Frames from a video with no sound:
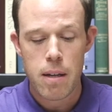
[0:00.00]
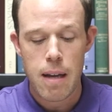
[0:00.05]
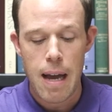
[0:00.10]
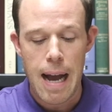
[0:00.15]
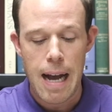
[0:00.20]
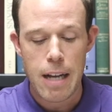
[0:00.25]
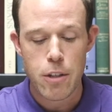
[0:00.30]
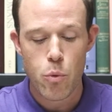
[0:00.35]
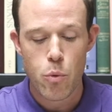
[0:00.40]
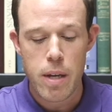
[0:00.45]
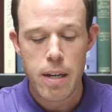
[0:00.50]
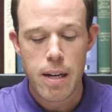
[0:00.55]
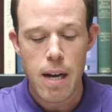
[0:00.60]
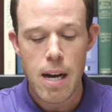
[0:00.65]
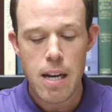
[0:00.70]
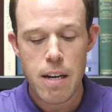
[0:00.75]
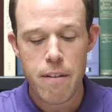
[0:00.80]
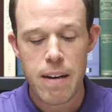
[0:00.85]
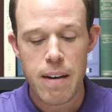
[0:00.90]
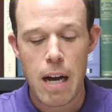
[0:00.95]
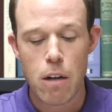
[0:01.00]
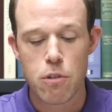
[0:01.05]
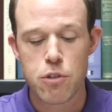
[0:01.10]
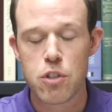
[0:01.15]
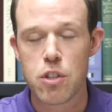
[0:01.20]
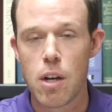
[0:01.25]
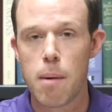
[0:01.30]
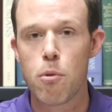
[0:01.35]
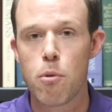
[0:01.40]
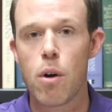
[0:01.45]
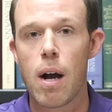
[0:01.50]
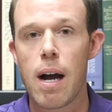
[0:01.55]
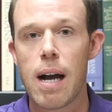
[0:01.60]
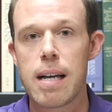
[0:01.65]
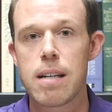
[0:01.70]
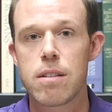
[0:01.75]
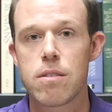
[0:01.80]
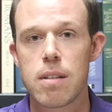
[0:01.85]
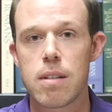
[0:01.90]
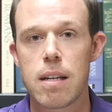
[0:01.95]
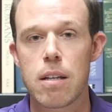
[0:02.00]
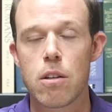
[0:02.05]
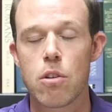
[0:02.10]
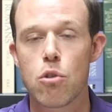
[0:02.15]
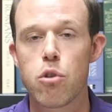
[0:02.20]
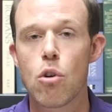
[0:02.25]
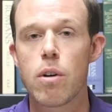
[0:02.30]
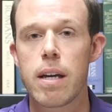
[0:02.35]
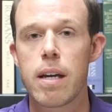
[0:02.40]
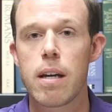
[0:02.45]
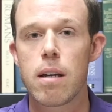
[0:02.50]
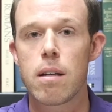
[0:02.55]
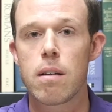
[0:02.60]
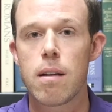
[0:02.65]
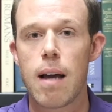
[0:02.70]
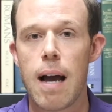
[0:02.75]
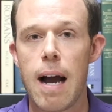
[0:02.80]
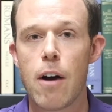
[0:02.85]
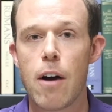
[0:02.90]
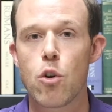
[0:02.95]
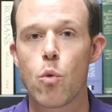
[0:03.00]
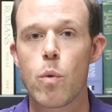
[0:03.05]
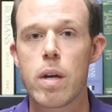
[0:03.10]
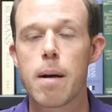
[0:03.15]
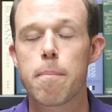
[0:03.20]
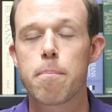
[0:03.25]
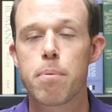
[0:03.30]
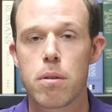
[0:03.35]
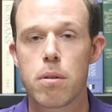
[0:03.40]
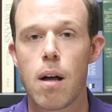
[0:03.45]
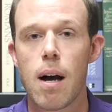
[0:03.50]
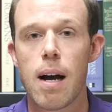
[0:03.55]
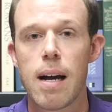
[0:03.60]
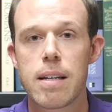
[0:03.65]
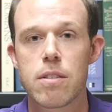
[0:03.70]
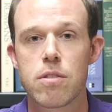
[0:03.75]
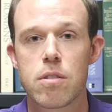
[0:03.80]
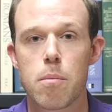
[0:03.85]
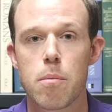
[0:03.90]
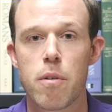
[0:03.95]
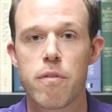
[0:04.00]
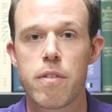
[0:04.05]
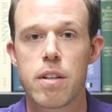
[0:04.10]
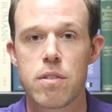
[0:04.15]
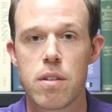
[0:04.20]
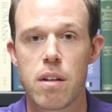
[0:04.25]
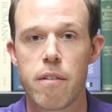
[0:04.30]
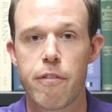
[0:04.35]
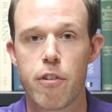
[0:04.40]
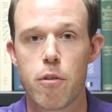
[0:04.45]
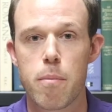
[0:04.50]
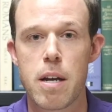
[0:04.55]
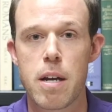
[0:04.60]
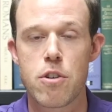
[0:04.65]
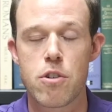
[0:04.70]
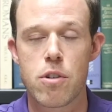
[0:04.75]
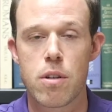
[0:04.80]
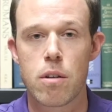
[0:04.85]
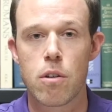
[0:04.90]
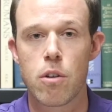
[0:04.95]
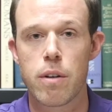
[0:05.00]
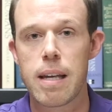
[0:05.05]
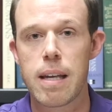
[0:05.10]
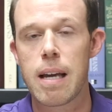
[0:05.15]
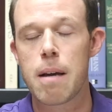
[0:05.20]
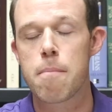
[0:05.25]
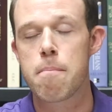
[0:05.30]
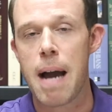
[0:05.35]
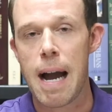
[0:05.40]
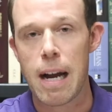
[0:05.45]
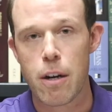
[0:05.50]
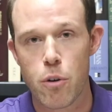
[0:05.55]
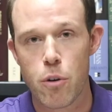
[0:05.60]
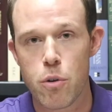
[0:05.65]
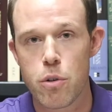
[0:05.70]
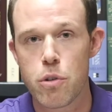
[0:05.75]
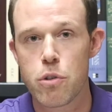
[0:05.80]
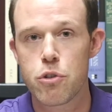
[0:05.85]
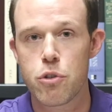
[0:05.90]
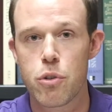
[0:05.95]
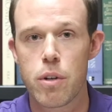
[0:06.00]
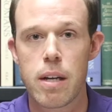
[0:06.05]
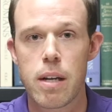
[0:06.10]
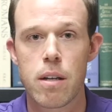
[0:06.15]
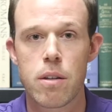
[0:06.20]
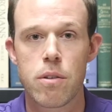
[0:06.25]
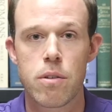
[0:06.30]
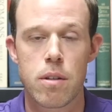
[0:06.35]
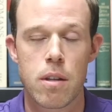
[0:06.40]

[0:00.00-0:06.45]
As we kind of now summarize and look at how do we apply some of this information, looking at macronutrients and